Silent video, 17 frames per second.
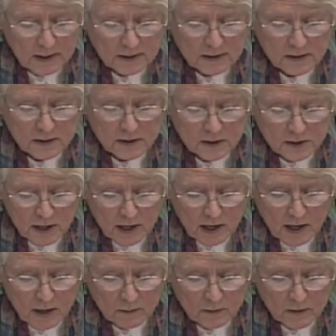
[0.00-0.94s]
It is a
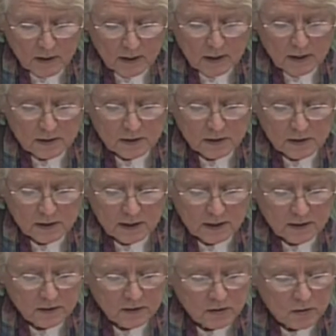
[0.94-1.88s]
sham, just
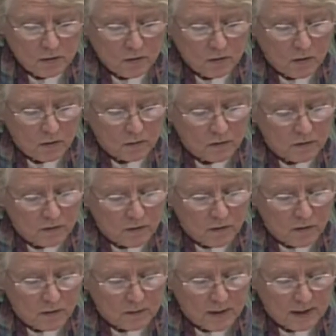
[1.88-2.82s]
like the so-called
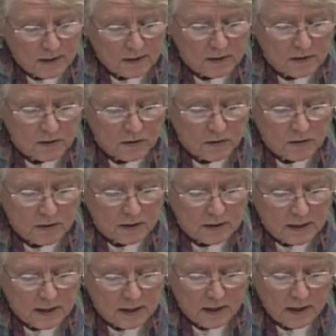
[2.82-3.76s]
reform they instituted
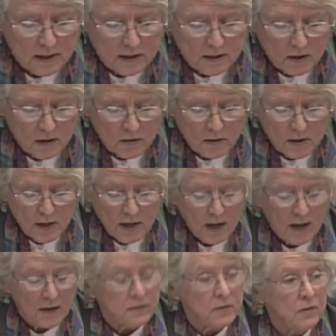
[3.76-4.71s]
a decade ago
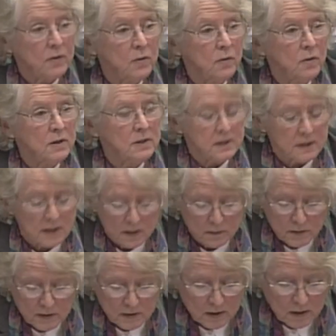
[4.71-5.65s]
after a court
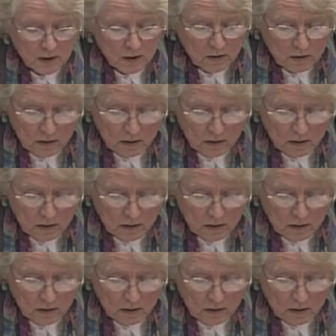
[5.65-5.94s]
settlement